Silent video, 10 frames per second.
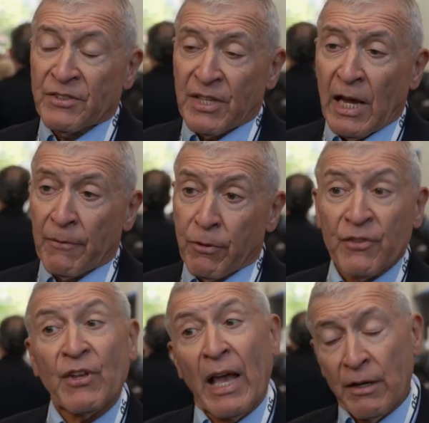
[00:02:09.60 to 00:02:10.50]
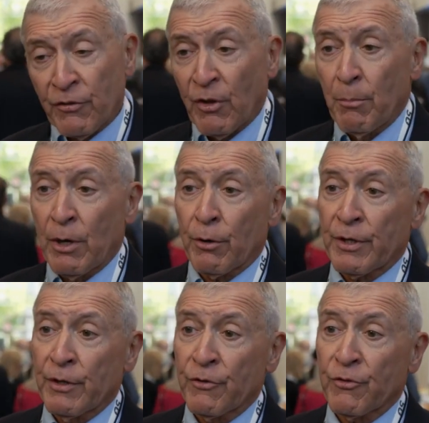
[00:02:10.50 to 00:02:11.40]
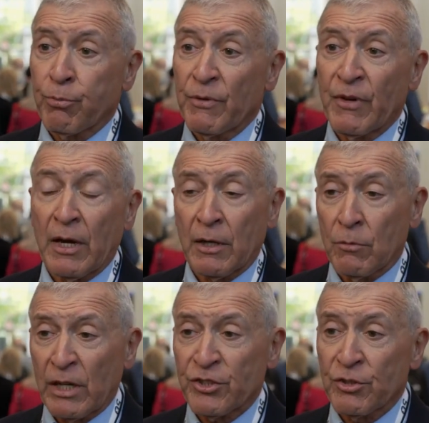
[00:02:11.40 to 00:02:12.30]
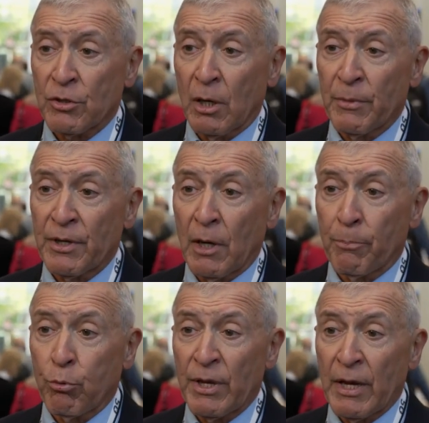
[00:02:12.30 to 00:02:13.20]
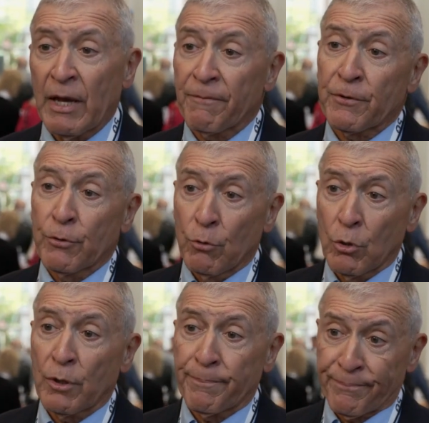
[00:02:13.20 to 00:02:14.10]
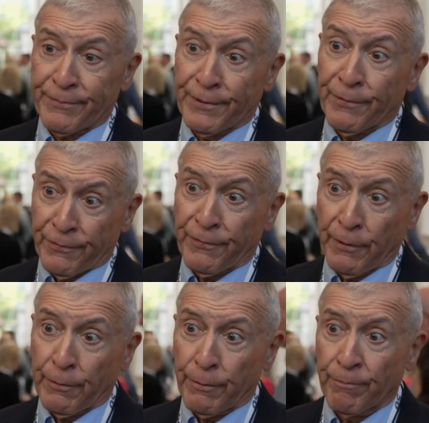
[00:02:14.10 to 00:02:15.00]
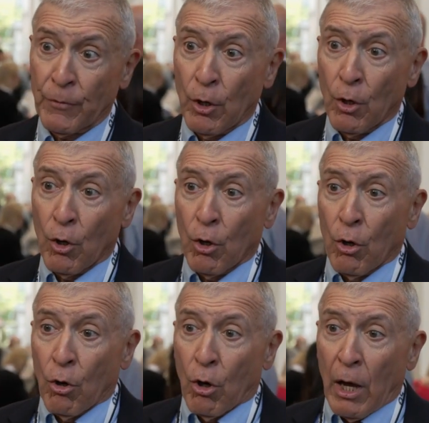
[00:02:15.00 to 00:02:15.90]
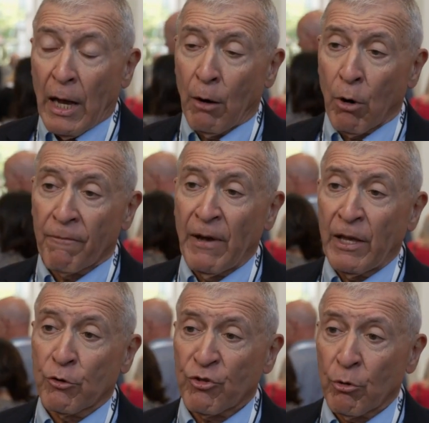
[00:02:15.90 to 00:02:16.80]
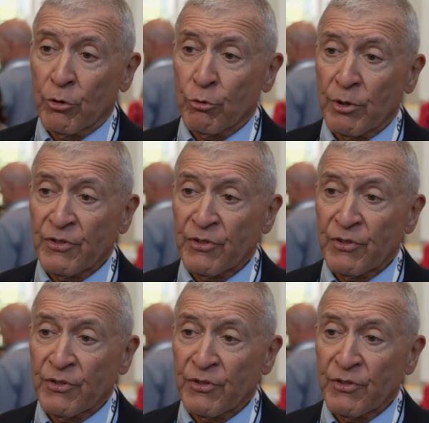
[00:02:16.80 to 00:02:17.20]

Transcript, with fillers: As Catholics and as Americans, we've got an election coming up. We have to uh, consider how our values are under